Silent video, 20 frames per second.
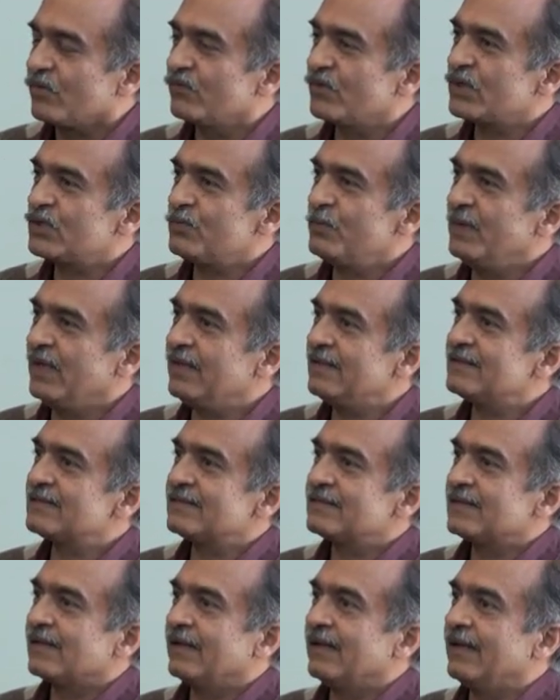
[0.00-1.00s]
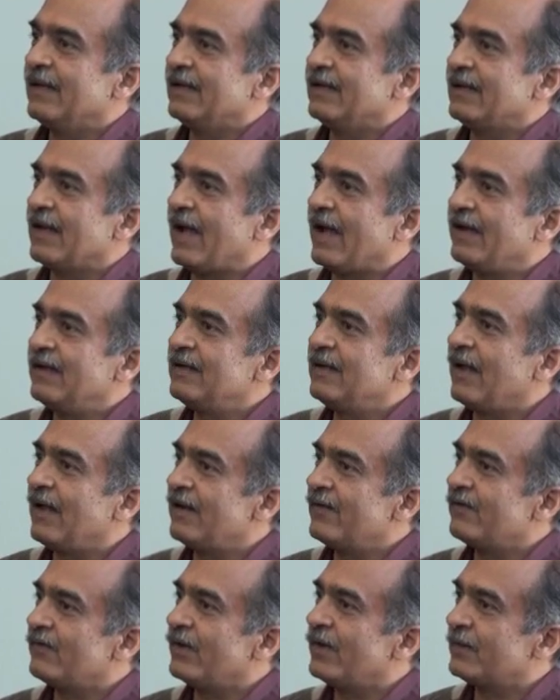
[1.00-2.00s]
which means a
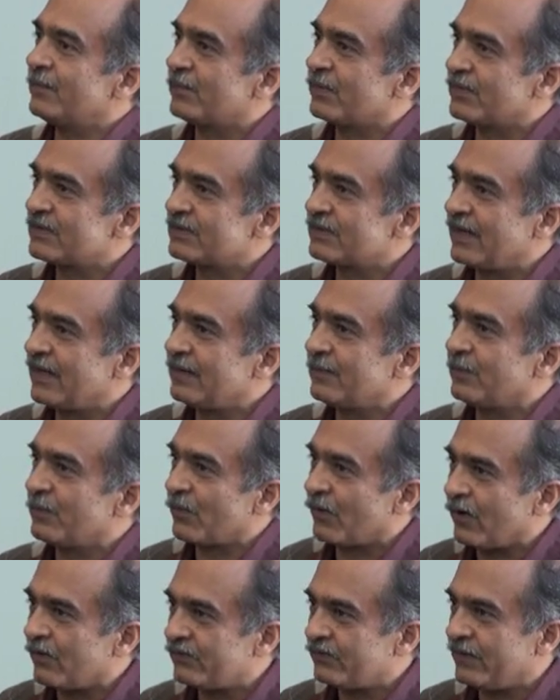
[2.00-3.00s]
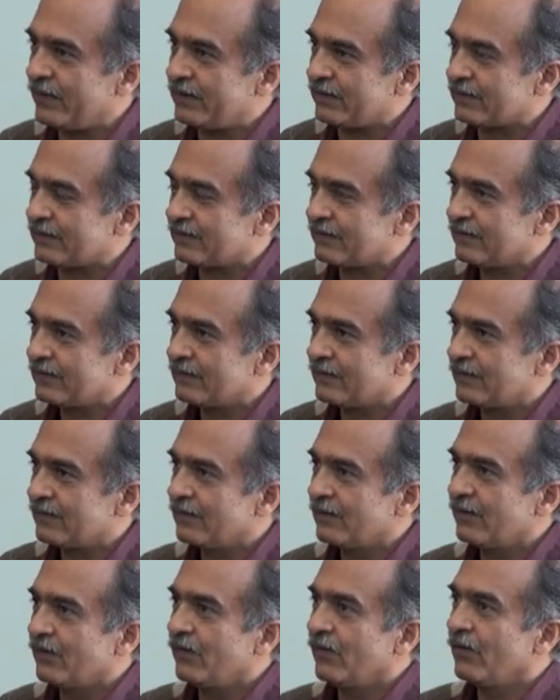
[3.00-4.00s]
900% profit
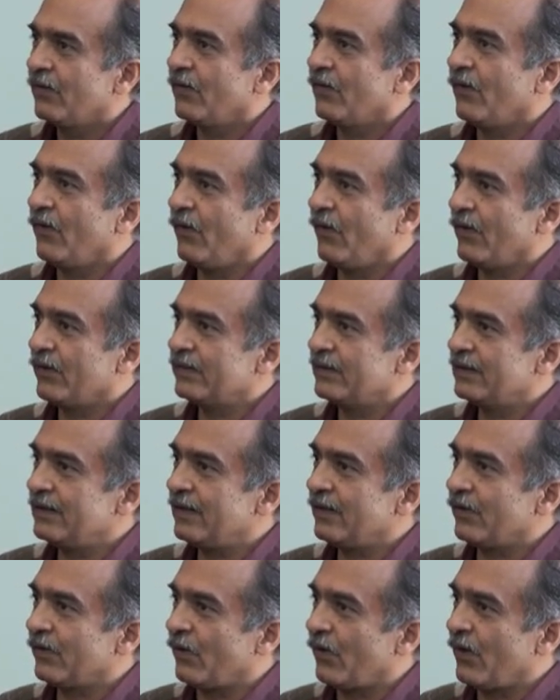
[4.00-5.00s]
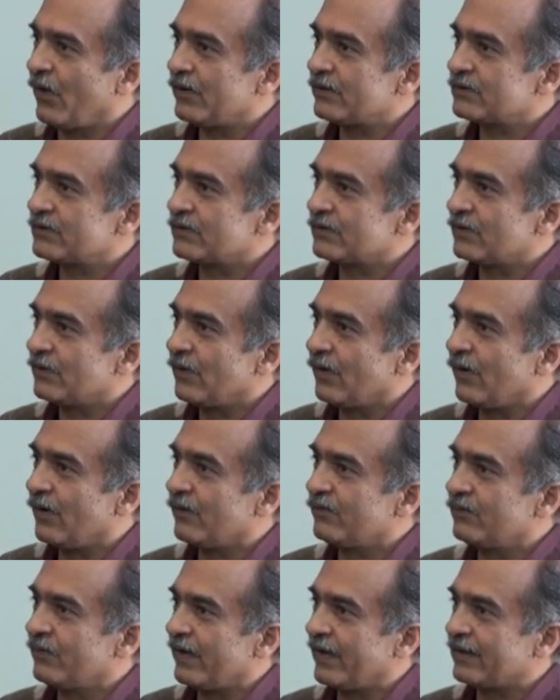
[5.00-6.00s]
on the cost
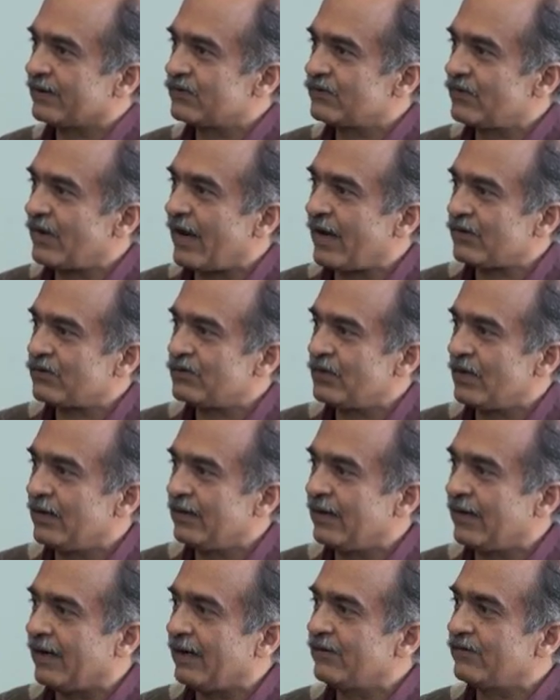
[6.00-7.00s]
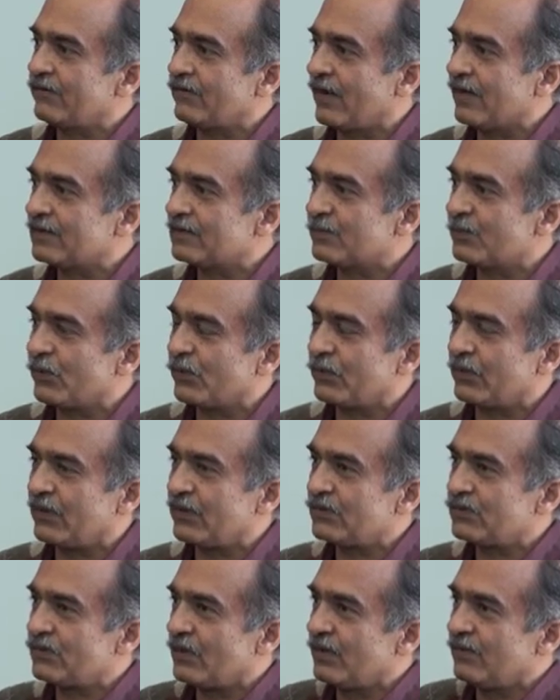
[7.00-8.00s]
of extraction and
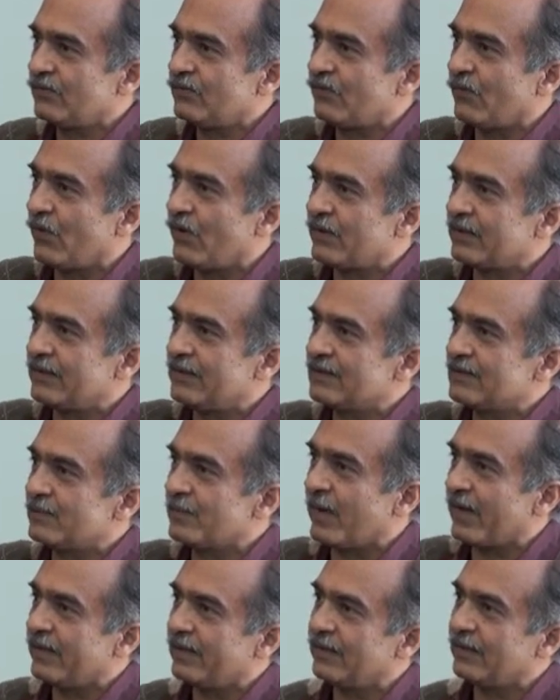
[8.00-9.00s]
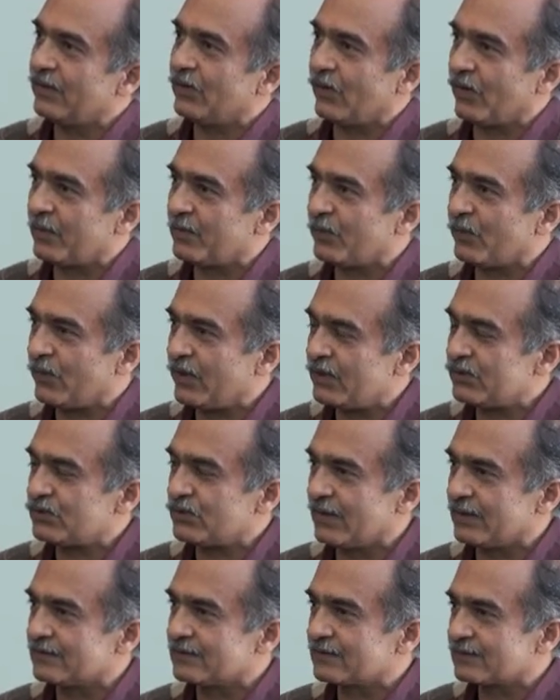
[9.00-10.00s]
transportation for these mining
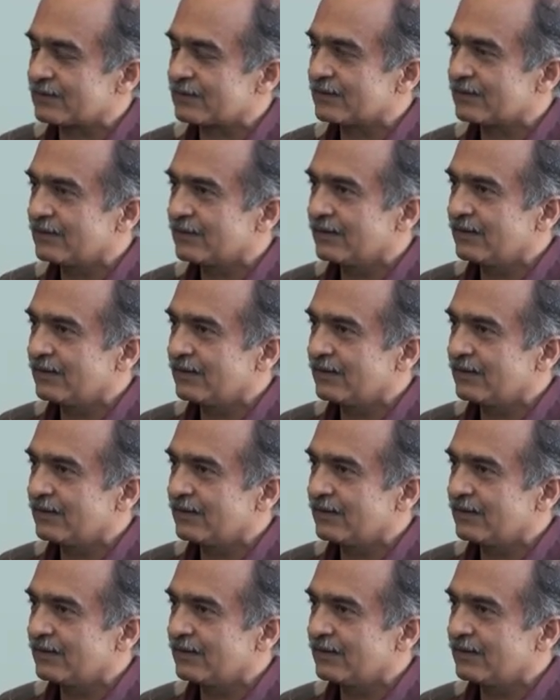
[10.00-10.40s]
corporations.